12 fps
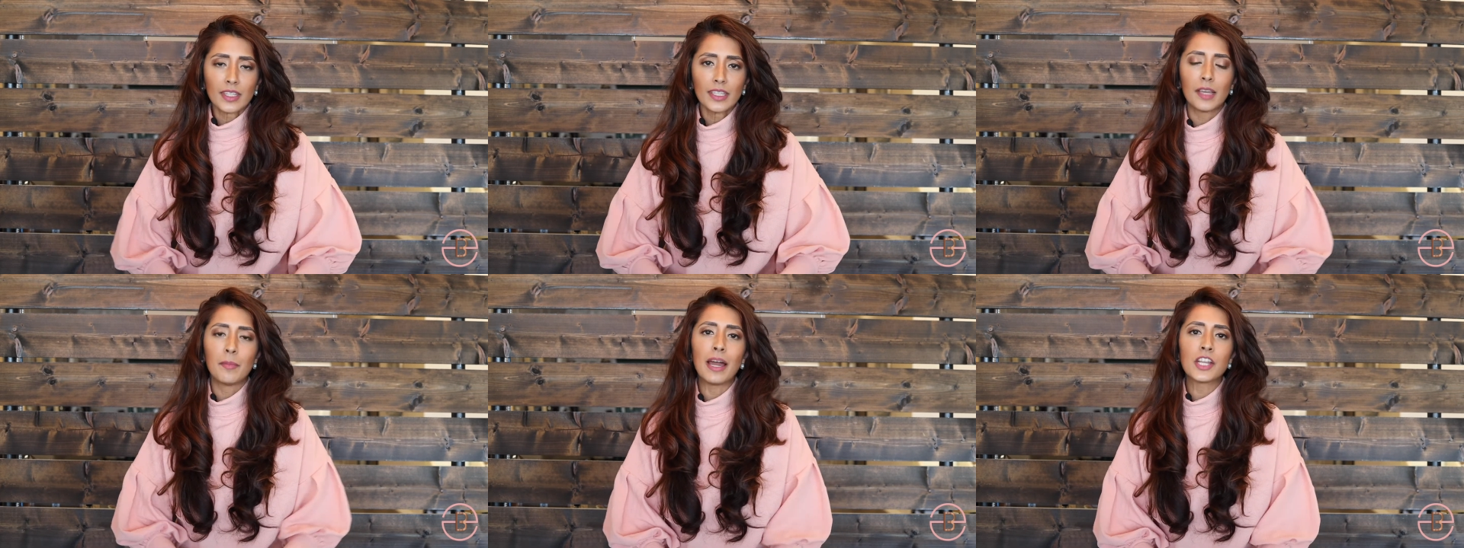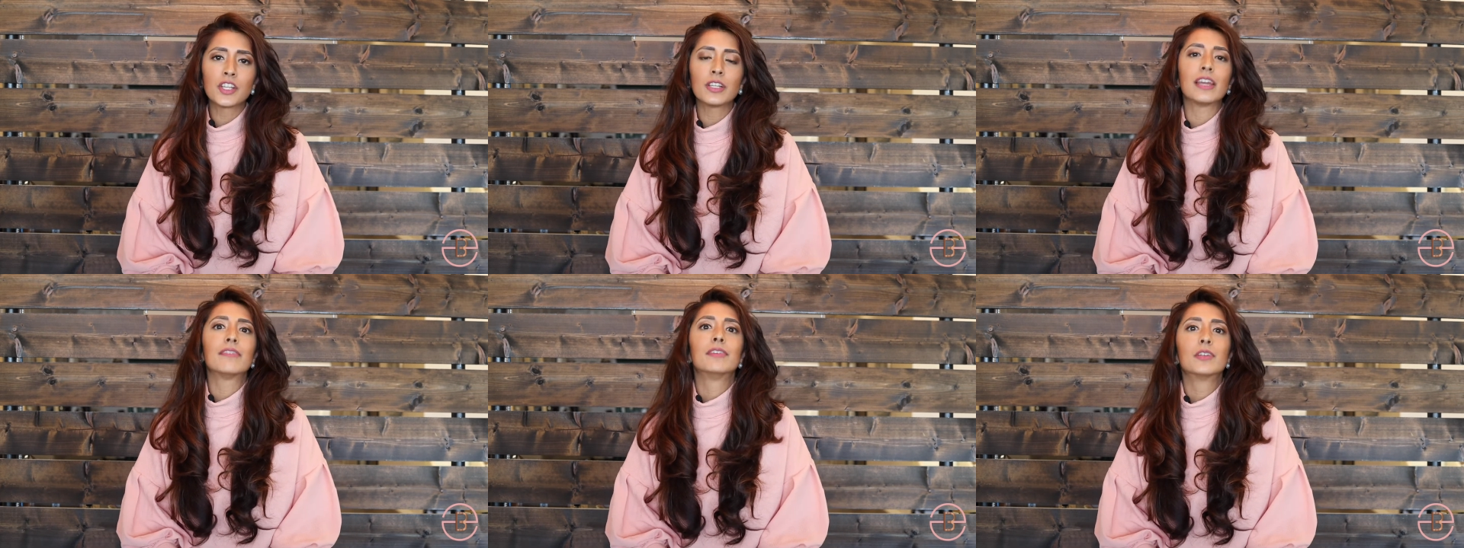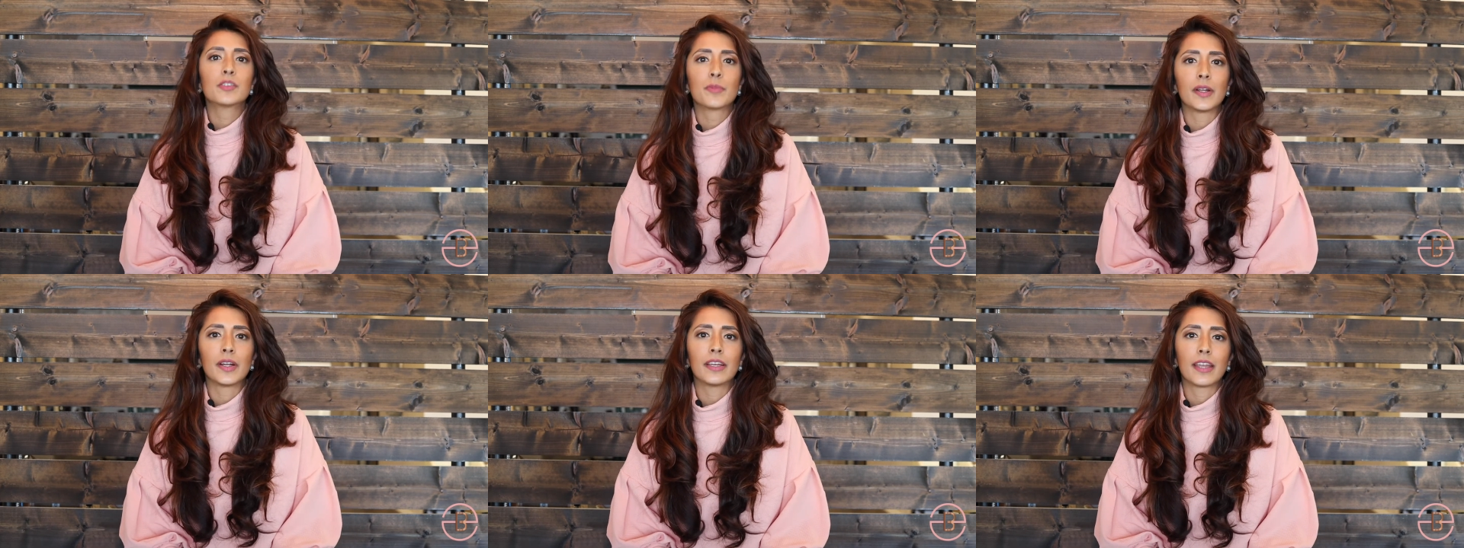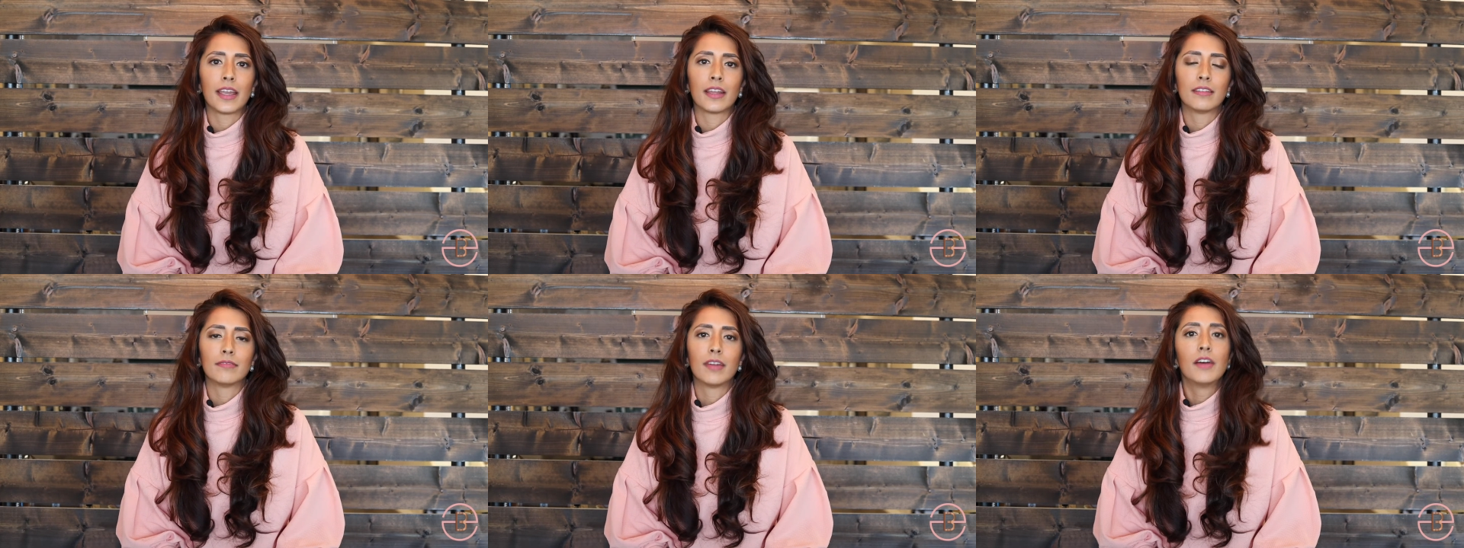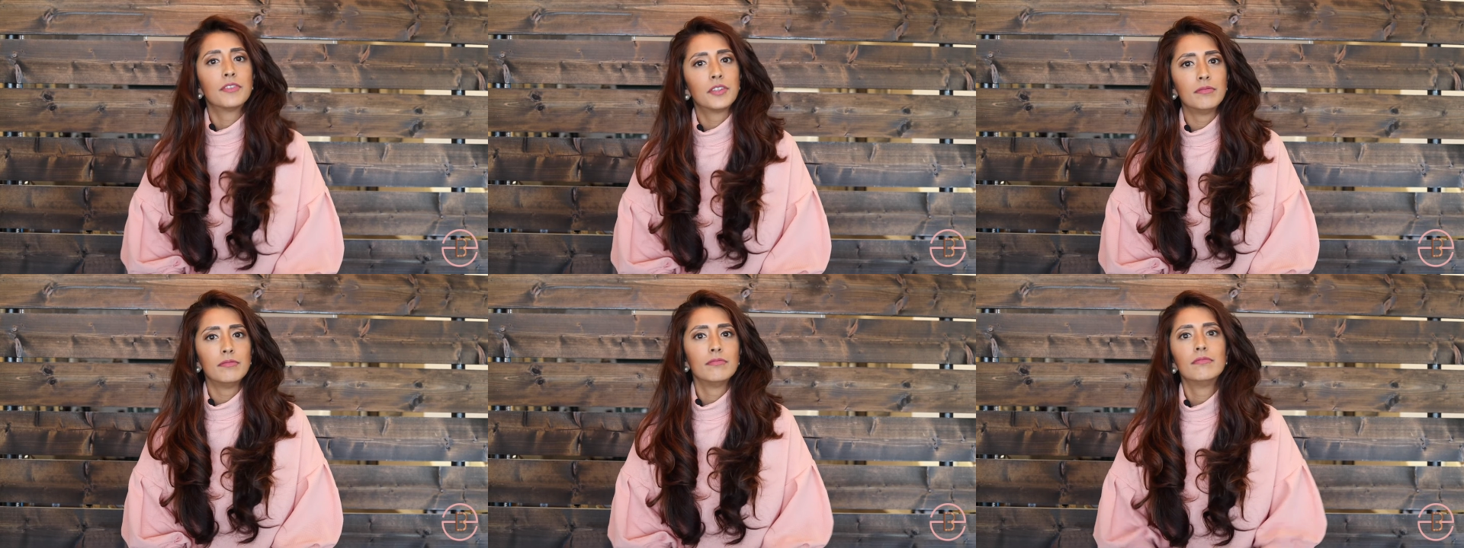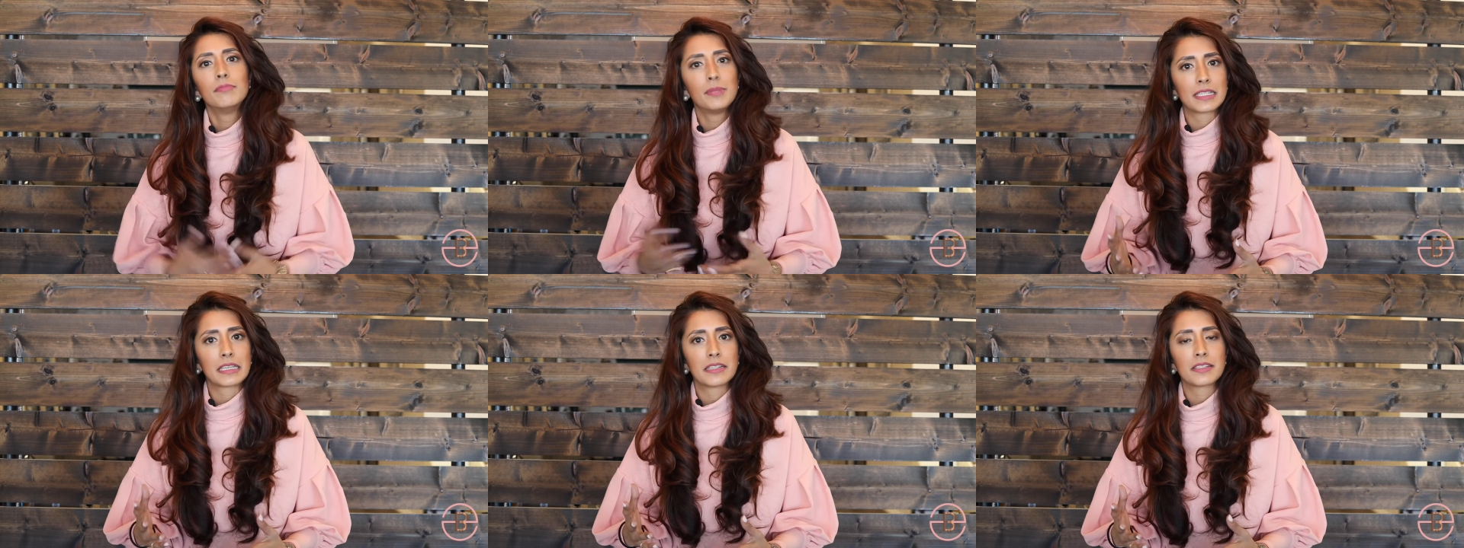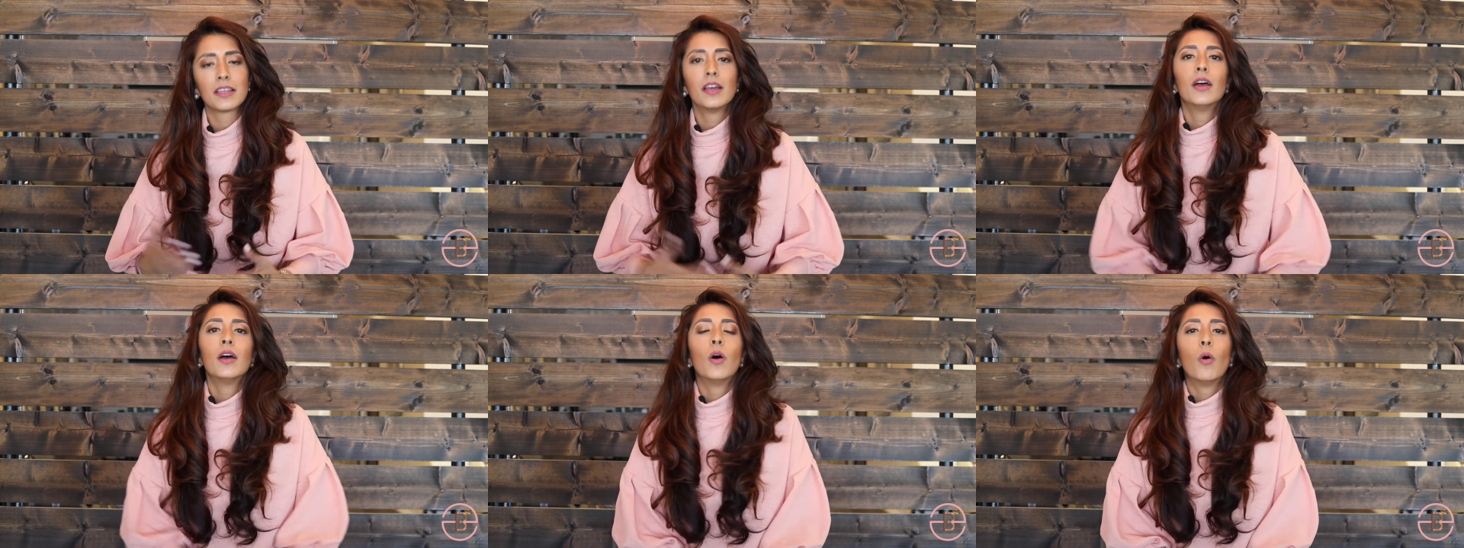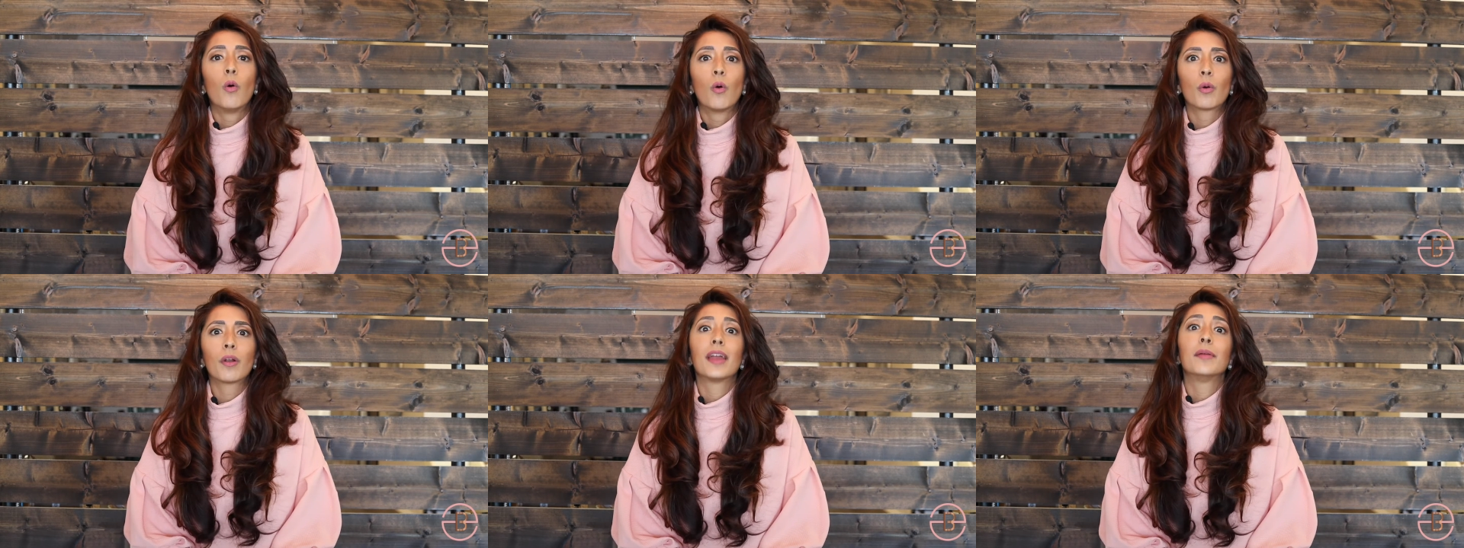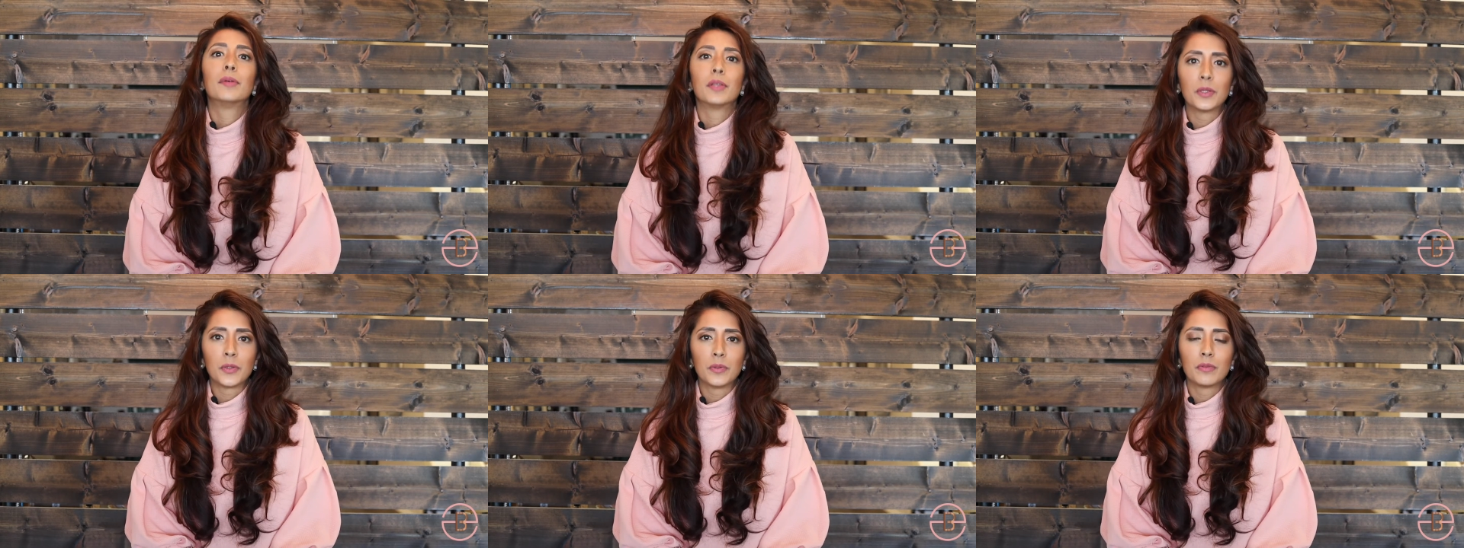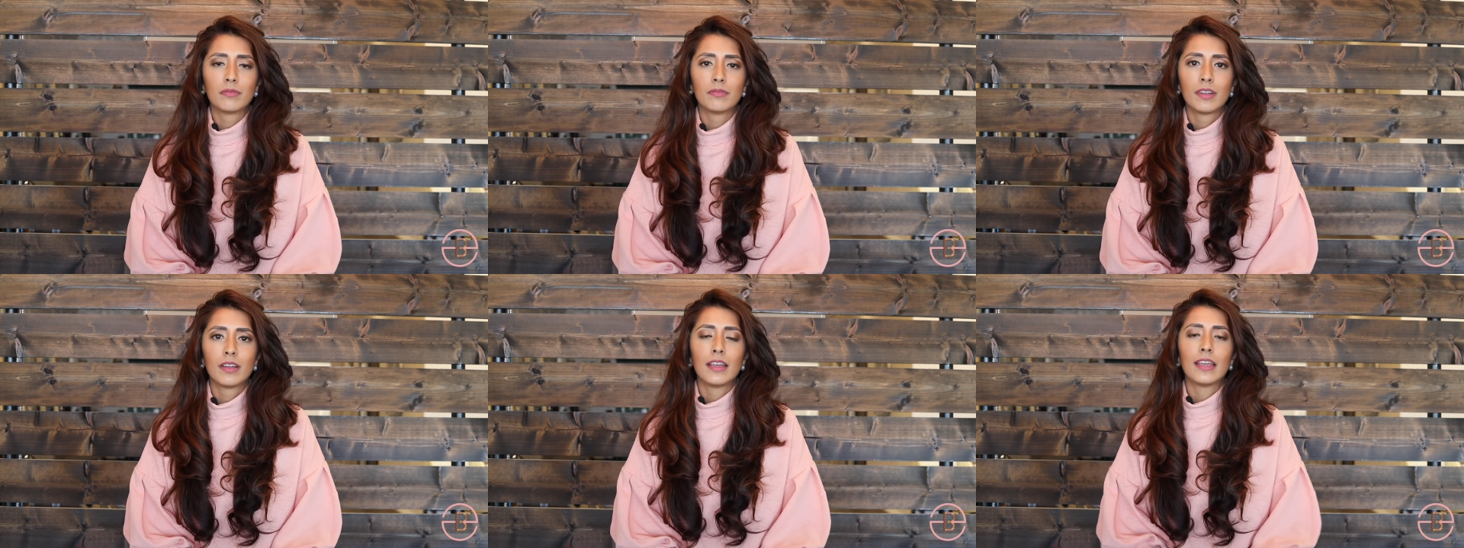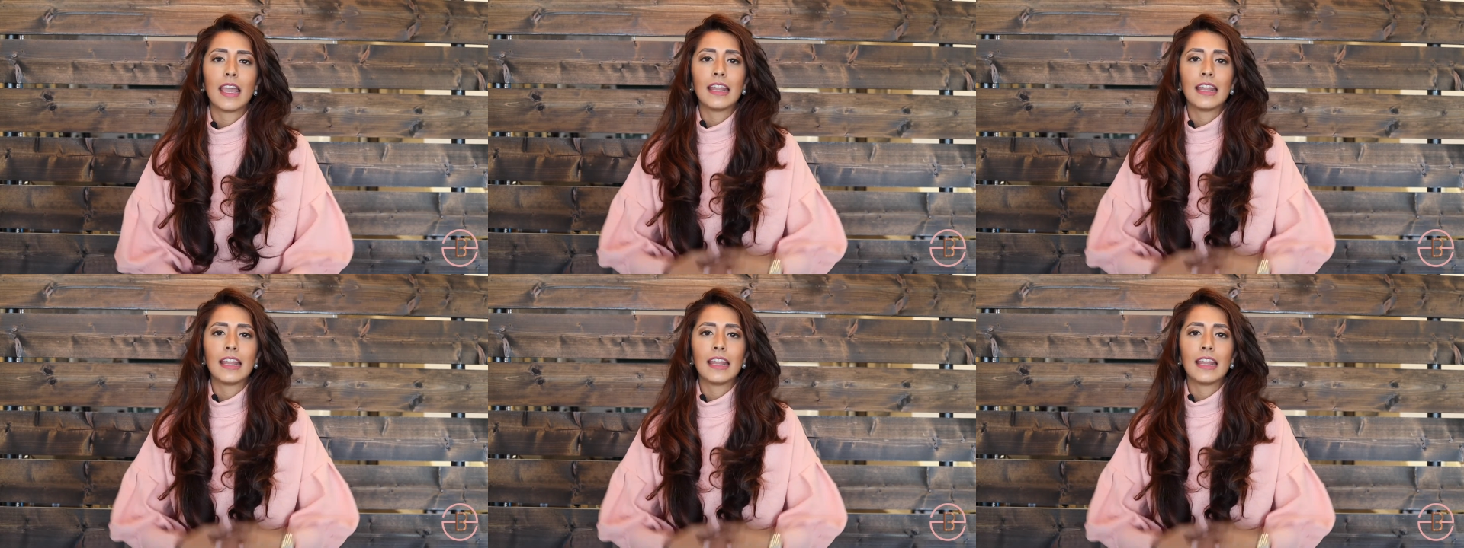imagine a Pillsbury can of biscuits or a balloon.